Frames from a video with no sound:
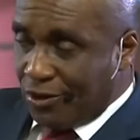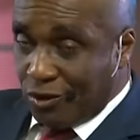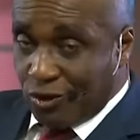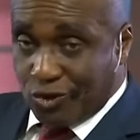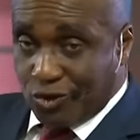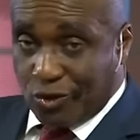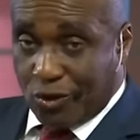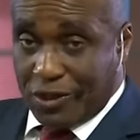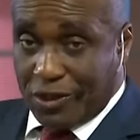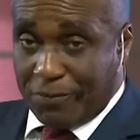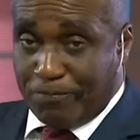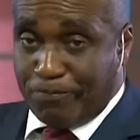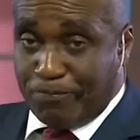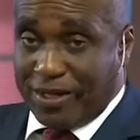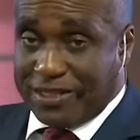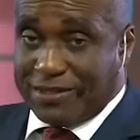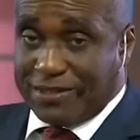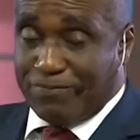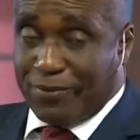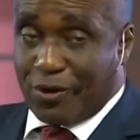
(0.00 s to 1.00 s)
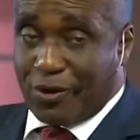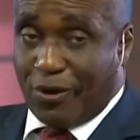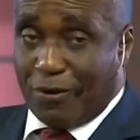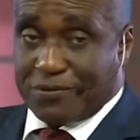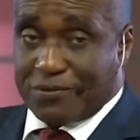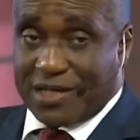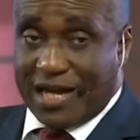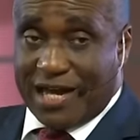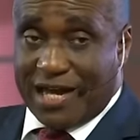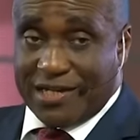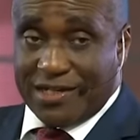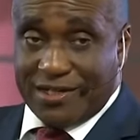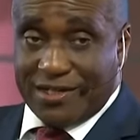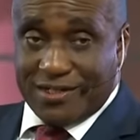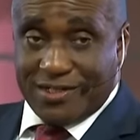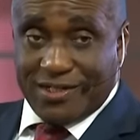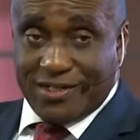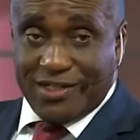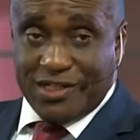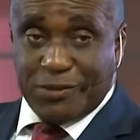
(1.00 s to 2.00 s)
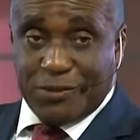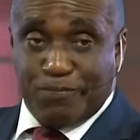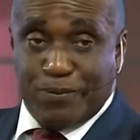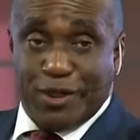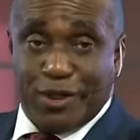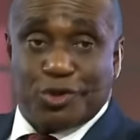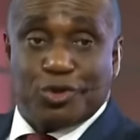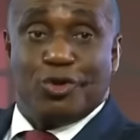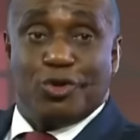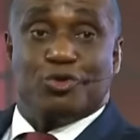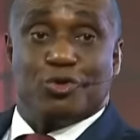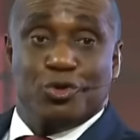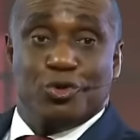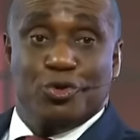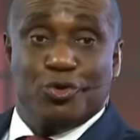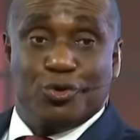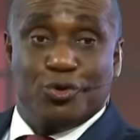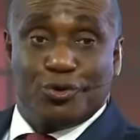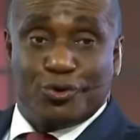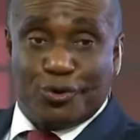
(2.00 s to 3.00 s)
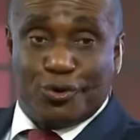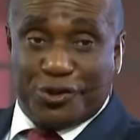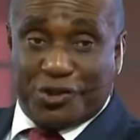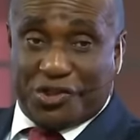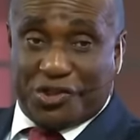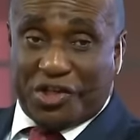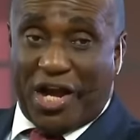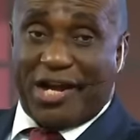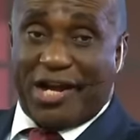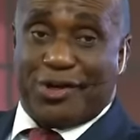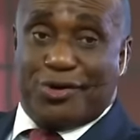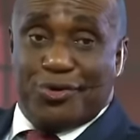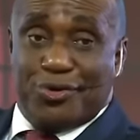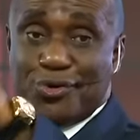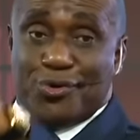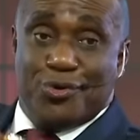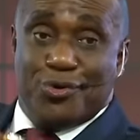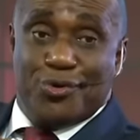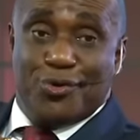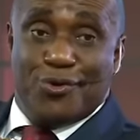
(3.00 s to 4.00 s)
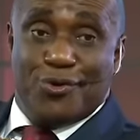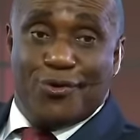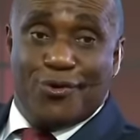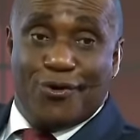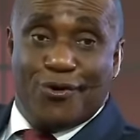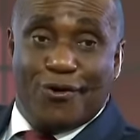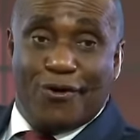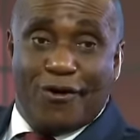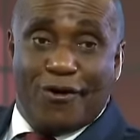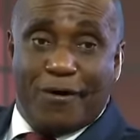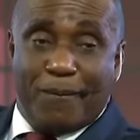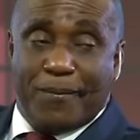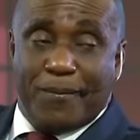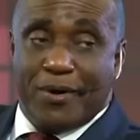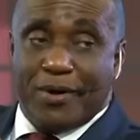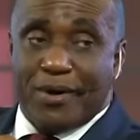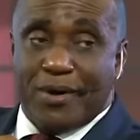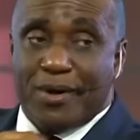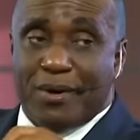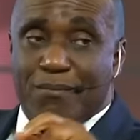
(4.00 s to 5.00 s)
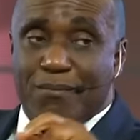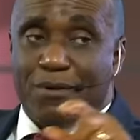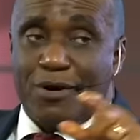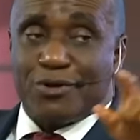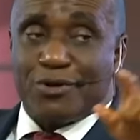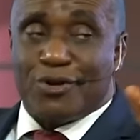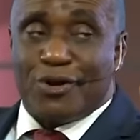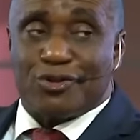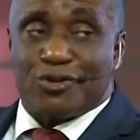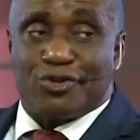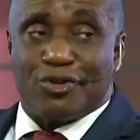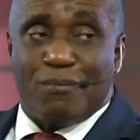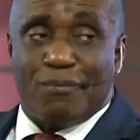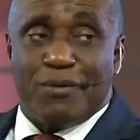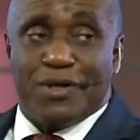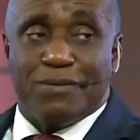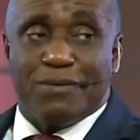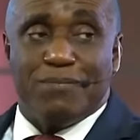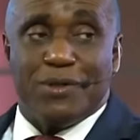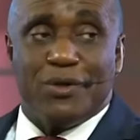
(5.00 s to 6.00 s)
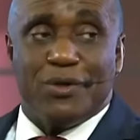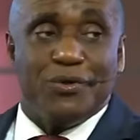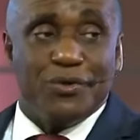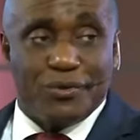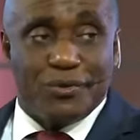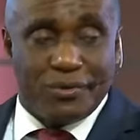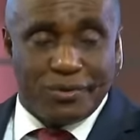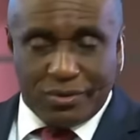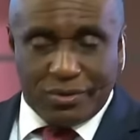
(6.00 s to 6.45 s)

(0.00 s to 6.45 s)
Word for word: So the person becomes an inspiration to you, to jack you up, but not somebody below you.